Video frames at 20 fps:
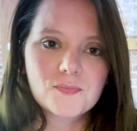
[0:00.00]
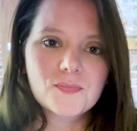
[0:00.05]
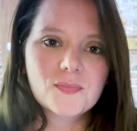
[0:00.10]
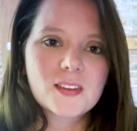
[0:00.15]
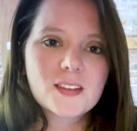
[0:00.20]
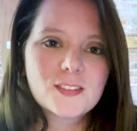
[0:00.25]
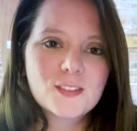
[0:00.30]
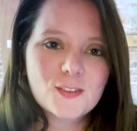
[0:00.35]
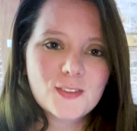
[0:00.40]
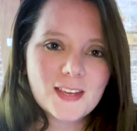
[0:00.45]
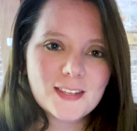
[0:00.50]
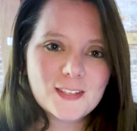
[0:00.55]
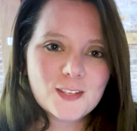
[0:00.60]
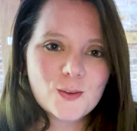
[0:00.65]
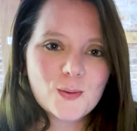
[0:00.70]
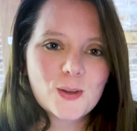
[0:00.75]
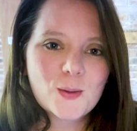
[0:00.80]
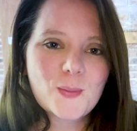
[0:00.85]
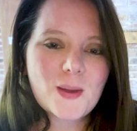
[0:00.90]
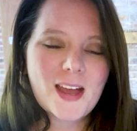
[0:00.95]
So that's a
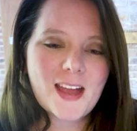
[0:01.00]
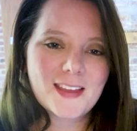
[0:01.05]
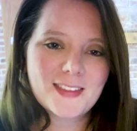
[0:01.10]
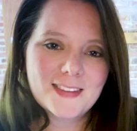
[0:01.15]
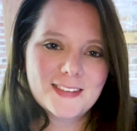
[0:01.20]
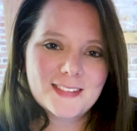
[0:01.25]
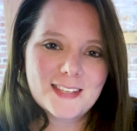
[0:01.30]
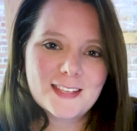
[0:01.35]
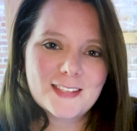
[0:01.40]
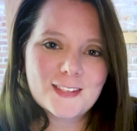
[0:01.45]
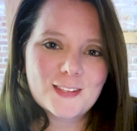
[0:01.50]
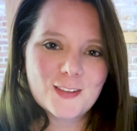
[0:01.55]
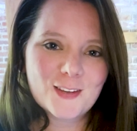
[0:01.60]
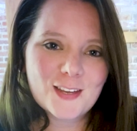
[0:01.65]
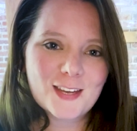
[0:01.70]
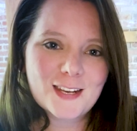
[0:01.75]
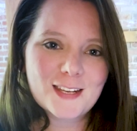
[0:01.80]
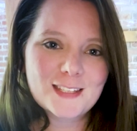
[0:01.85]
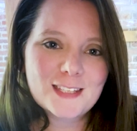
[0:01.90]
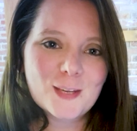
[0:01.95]
quick behind the scenes look
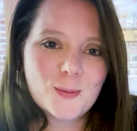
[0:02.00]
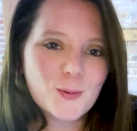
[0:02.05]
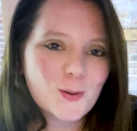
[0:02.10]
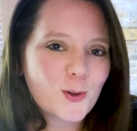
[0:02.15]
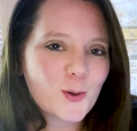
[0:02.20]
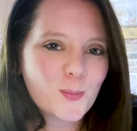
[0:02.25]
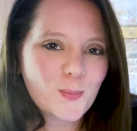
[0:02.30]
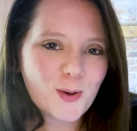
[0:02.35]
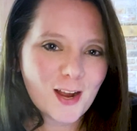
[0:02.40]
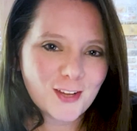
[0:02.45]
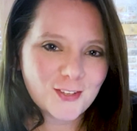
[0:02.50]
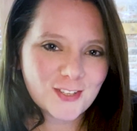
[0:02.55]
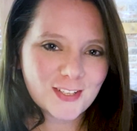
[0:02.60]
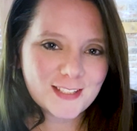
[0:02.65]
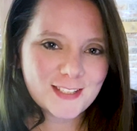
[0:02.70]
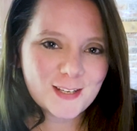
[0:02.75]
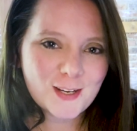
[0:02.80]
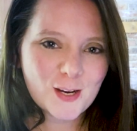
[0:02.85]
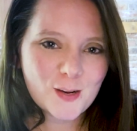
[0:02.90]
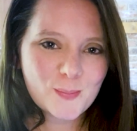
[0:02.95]
at a typical
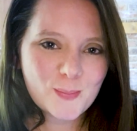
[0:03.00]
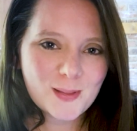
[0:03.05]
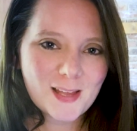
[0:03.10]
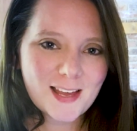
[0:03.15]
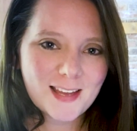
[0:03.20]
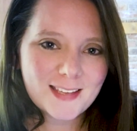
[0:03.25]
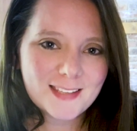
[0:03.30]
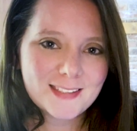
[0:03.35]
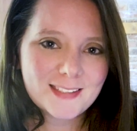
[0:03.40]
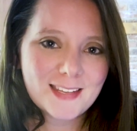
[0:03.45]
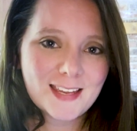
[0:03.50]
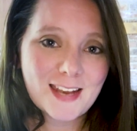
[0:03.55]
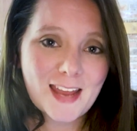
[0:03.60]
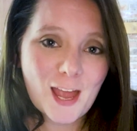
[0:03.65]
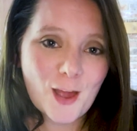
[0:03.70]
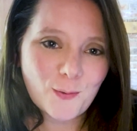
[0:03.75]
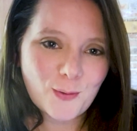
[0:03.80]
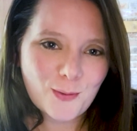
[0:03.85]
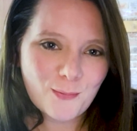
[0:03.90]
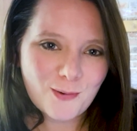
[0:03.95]
project here at Plex and
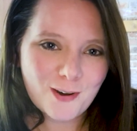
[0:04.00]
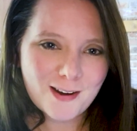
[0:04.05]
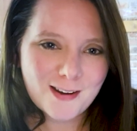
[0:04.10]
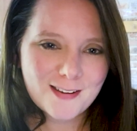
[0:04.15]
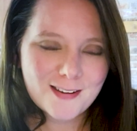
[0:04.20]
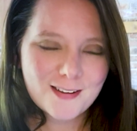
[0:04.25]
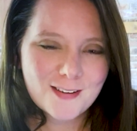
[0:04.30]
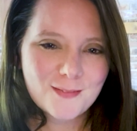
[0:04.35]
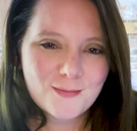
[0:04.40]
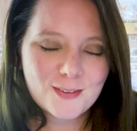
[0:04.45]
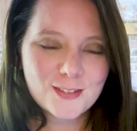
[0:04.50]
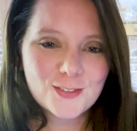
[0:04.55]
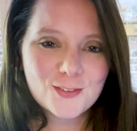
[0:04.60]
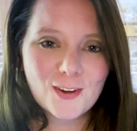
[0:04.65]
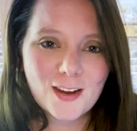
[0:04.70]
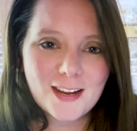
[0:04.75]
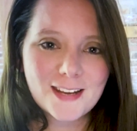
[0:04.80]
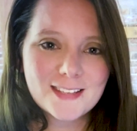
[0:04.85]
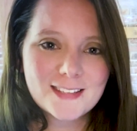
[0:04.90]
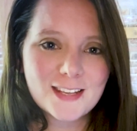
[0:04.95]
how we work. What's
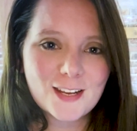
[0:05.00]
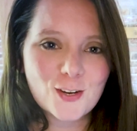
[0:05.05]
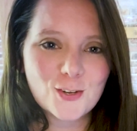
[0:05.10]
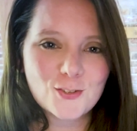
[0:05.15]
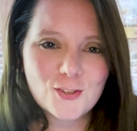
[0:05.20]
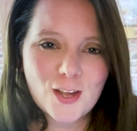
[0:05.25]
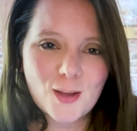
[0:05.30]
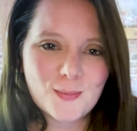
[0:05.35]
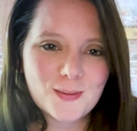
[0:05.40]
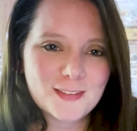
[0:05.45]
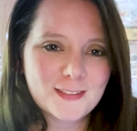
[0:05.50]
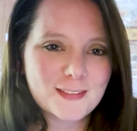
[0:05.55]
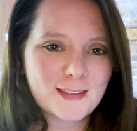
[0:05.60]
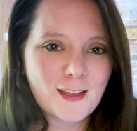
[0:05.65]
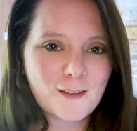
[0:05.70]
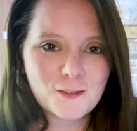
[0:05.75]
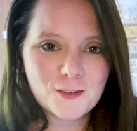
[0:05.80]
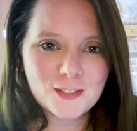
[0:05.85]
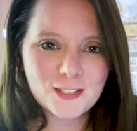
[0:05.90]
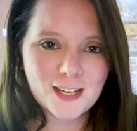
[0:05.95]
great is that our job is
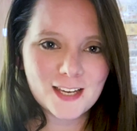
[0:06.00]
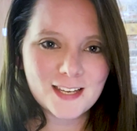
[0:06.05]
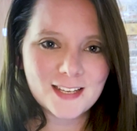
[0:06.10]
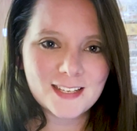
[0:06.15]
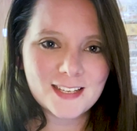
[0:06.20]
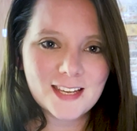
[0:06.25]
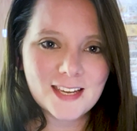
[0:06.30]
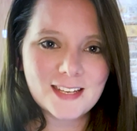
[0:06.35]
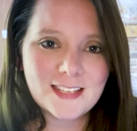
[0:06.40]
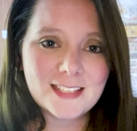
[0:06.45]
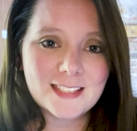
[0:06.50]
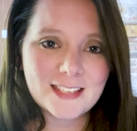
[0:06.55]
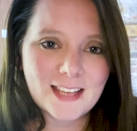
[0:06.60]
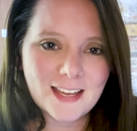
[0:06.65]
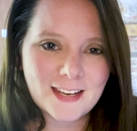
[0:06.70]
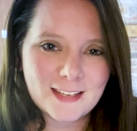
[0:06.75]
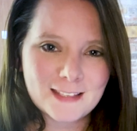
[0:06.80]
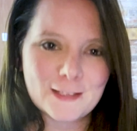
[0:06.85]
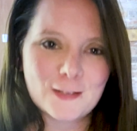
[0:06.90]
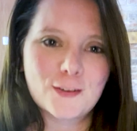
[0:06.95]
never done and
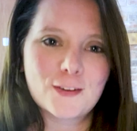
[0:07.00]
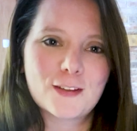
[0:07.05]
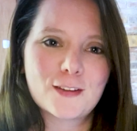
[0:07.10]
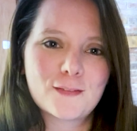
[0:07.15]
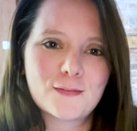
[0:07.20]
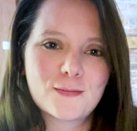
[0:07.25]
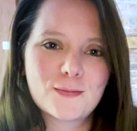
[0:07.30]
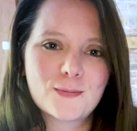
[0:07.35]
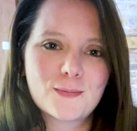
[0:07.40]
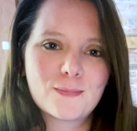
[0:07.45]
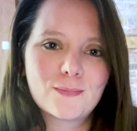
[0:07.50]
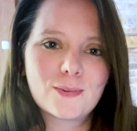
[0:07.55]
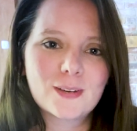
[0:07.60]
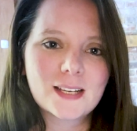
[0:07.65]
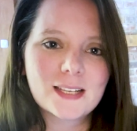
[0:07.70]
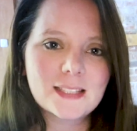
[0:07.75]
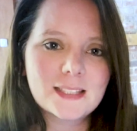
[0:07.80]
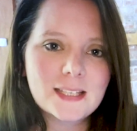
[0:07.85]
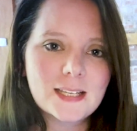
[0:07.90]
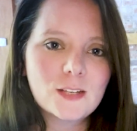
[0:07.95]
design is iterative. We're
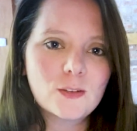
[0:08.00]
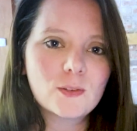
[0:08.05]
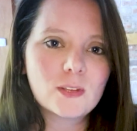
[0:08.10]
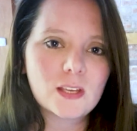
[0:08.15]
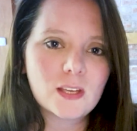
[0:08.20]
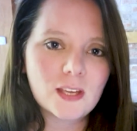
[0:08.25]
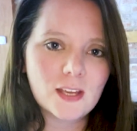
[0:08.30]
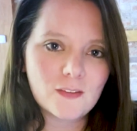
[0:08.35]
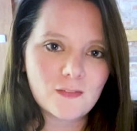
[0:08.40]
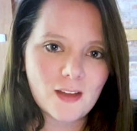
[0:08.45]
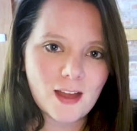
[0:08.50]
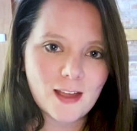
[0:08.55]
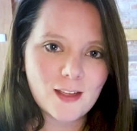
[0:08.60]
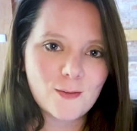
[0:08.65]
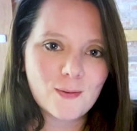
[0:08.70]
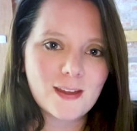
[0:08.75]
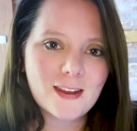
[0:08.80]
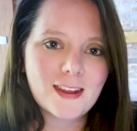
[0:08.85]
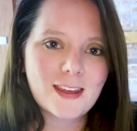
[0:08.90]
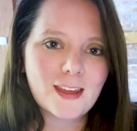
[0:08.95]
continually
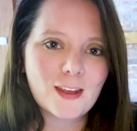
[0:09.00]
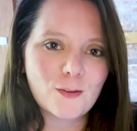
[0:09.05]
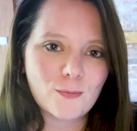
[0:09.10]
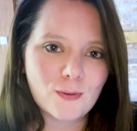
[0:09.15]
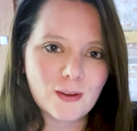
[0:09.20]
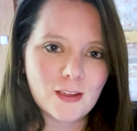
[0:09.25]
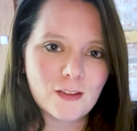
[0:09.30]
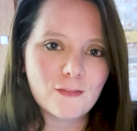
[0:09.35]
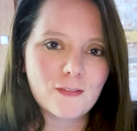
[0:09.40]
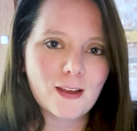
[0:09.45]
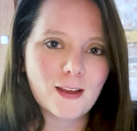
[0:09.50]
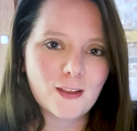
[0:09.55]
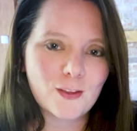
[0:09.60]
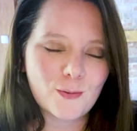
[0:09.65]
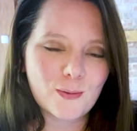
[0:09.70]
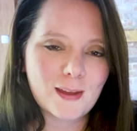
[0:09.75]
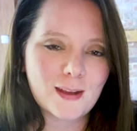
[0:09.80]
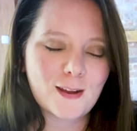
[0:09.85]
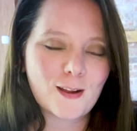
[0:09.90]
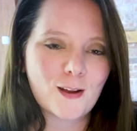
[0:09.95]
evaluating and
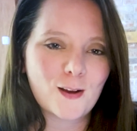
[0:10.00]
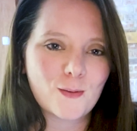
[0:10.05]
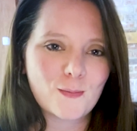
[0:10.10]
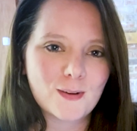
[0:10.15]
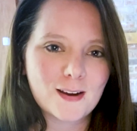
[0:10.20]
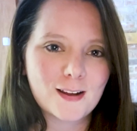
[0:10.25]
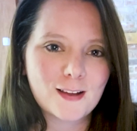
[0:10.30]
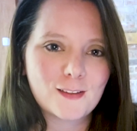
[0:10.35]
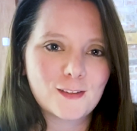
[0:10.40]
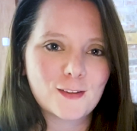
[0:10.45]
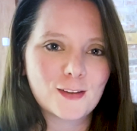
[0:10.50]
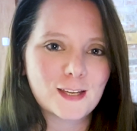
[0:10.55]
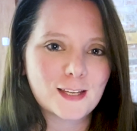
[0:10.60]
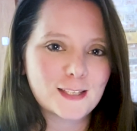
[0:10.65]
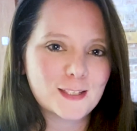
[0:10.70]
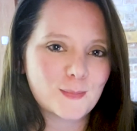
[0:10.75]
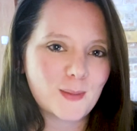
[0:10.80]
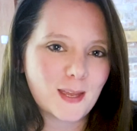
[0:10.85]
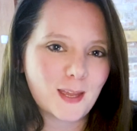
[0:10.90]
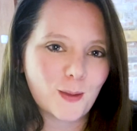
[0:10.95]
re-evaluating our work, looking
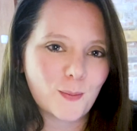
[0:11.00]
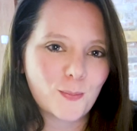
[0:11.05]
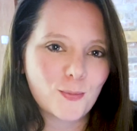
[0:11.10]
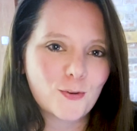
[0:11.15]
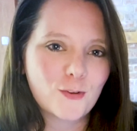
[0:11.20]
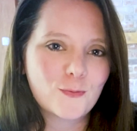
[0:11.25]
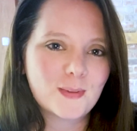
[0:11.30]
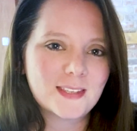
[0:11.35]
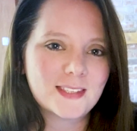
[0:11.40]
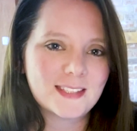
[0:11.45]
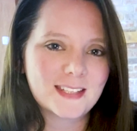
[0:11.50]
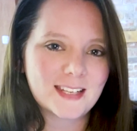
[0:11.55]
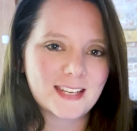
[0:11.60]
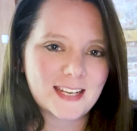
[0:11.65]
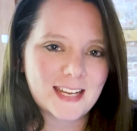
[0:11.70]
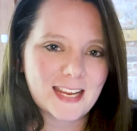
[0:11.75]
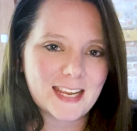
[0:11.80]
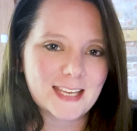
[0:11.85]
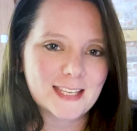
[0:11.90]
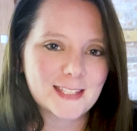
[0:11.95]
to make improvements and
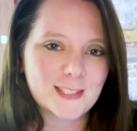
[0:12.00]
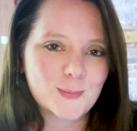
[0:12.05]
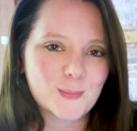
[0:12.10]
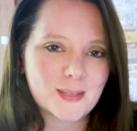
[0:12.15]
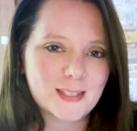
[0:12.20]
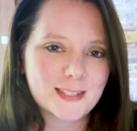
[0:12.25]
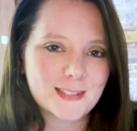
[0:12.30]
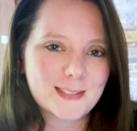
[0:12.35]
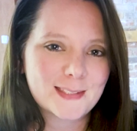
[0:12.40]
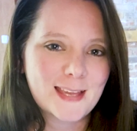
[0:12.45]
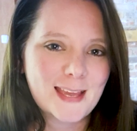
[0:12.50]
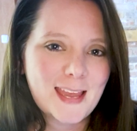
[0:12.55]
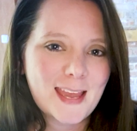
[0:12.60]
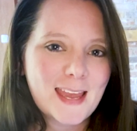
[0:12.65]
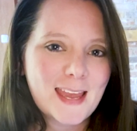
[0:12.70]
enhancements.